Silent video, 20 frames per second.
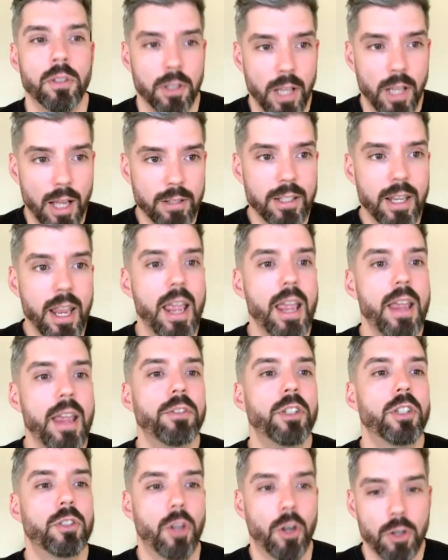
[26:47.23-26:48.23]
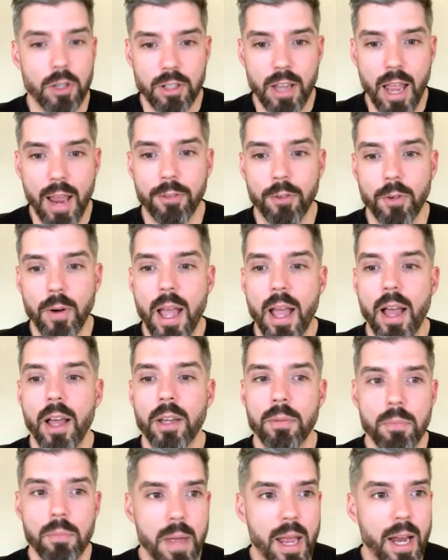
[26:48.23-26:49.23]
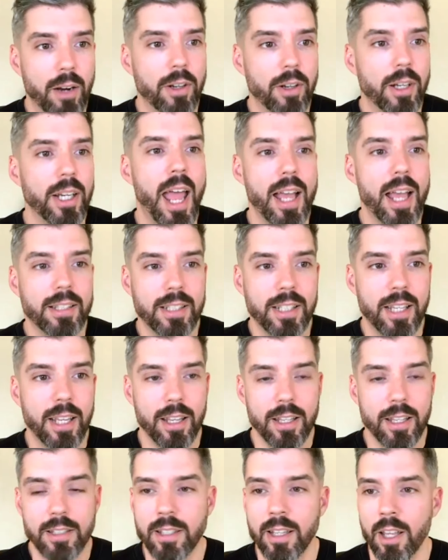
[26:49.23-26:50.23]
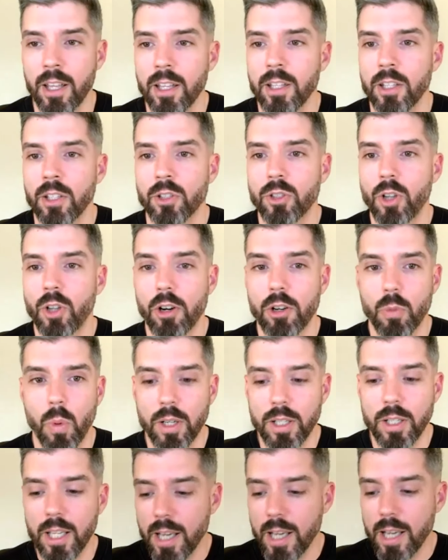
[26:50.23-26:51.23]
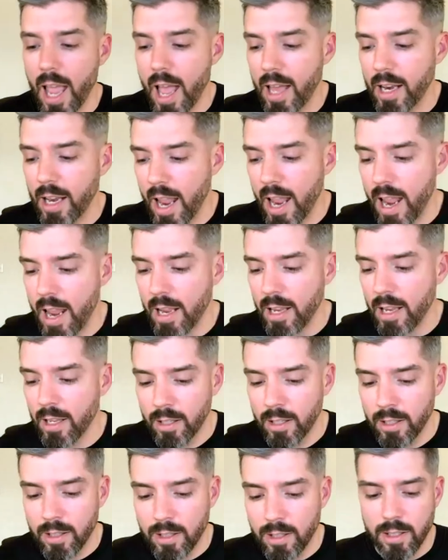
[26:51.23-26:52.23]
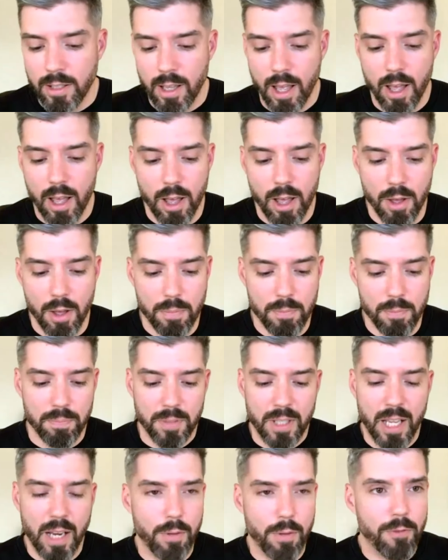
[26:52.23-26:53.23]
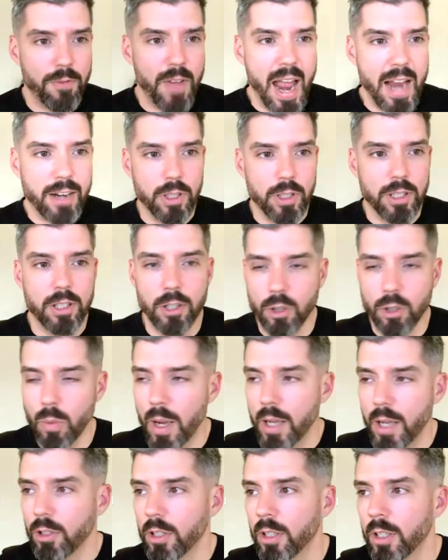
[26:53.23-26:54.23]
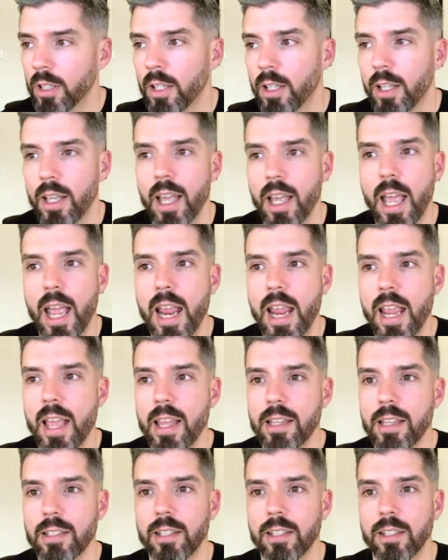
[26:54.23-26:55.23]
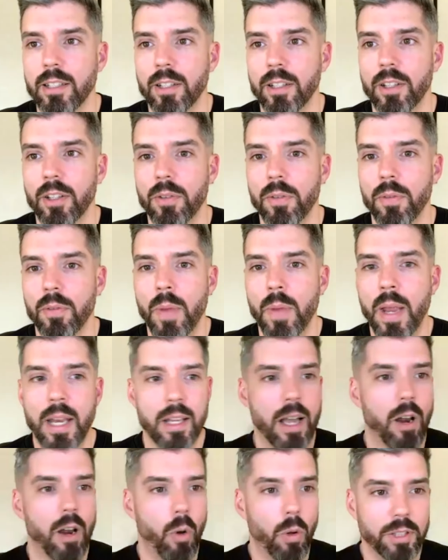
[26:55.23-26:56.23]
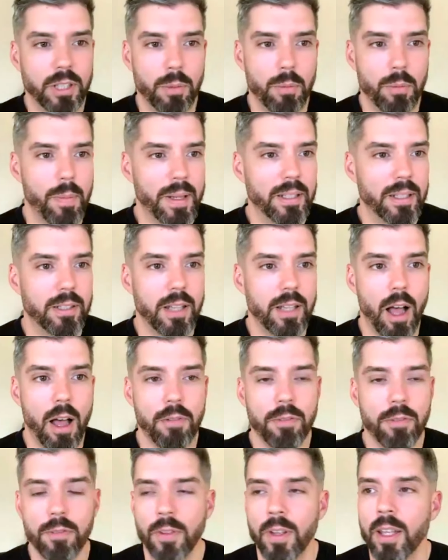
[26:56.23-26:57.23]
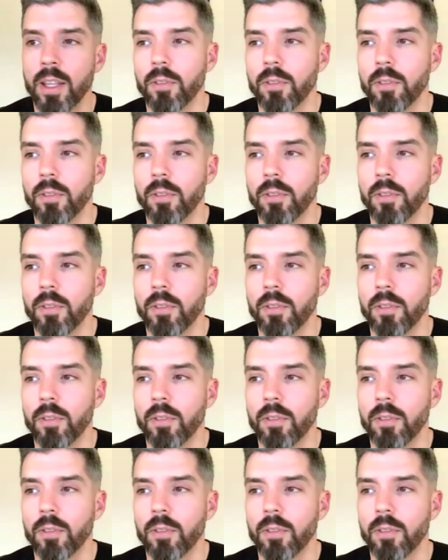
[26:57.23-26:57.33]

Got saved, turned his life around, married, has kids, started working at a kind of a factory situation. And man, he got a hold of some of my stuff.